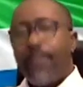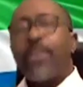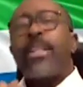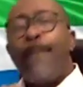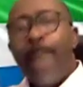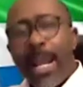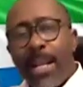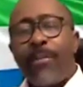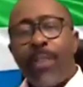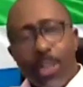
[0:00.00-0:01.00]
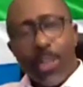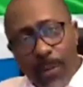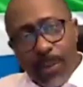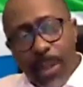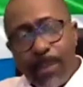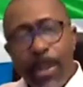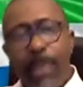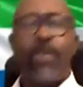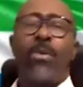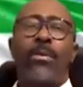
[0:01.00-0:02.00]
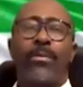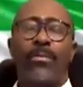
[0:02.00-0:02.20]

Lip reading: for the benefit of the people.